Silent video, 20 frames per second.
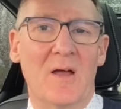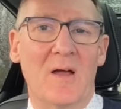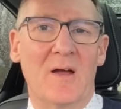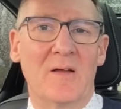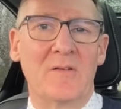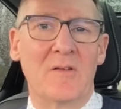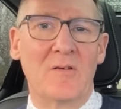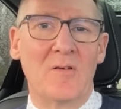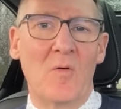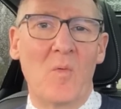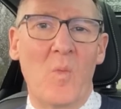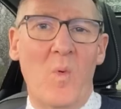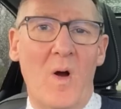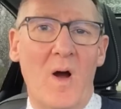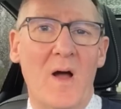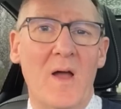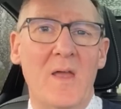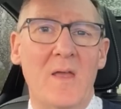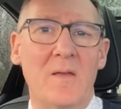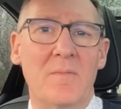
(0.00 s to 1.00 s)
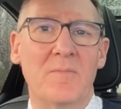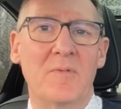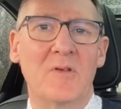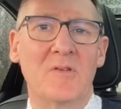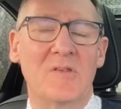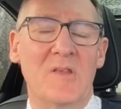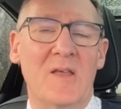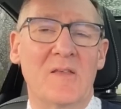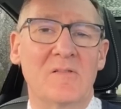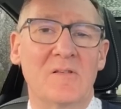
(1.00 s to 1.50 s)
I don't know why,
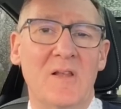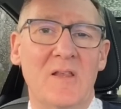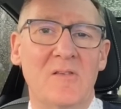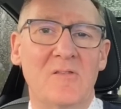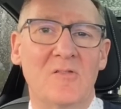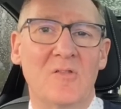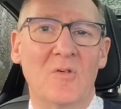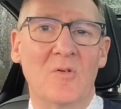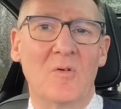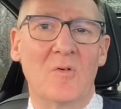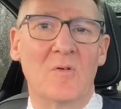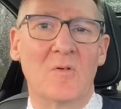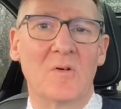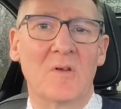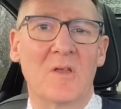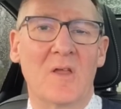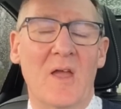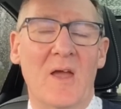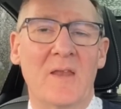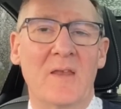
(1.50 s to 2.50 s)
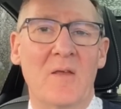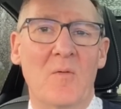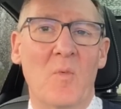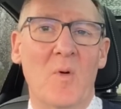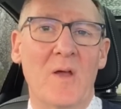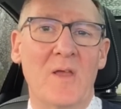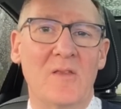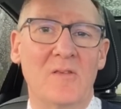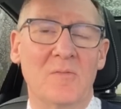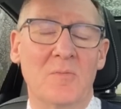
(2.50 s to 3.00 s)
because it has less torque and it
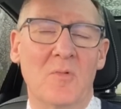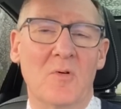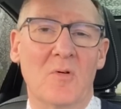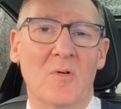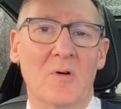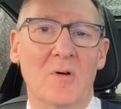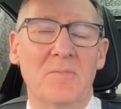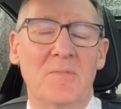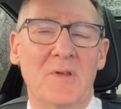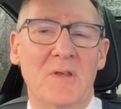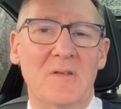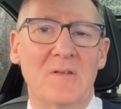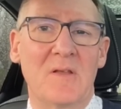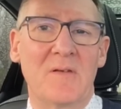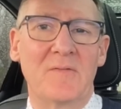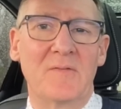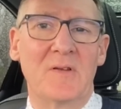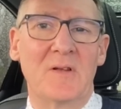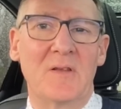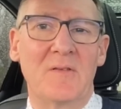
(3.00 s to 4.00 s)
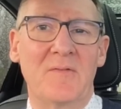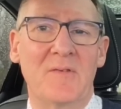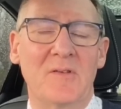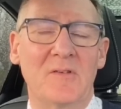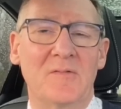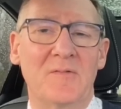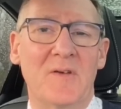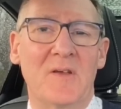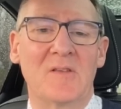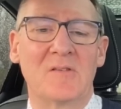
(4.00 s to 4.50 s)
weighs more, but it definitely
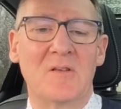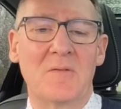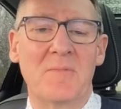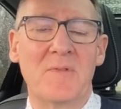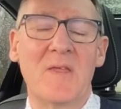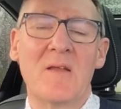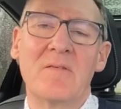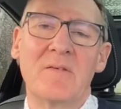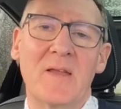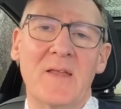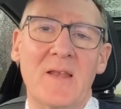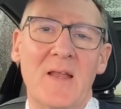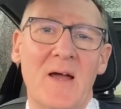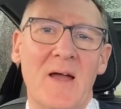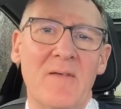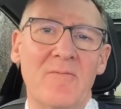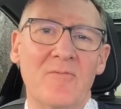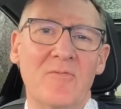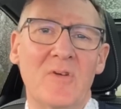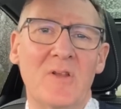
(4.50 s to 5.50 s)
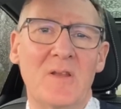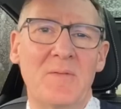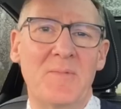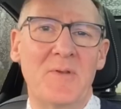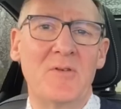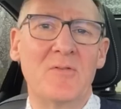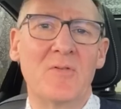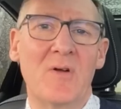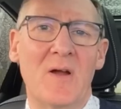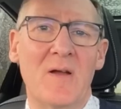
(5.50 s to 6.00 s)
feels faster. But there again, I haven't really
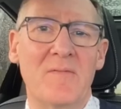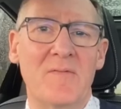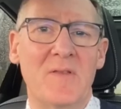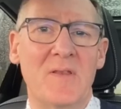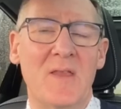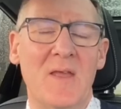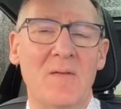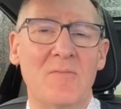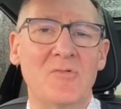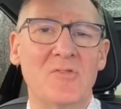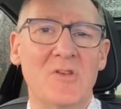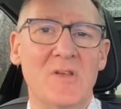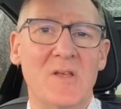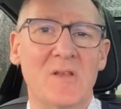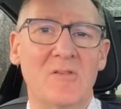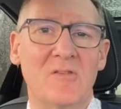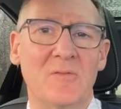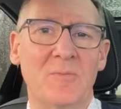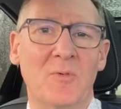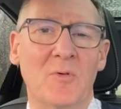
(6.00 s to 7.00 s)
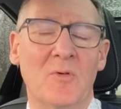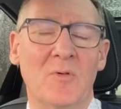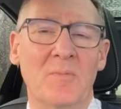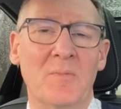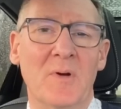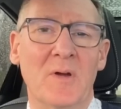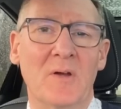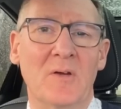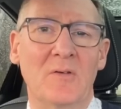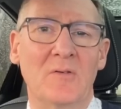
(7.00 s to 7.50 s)
been driving the MG in sport
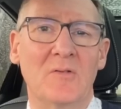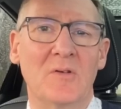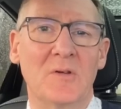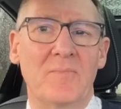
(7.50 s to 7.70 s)
mode.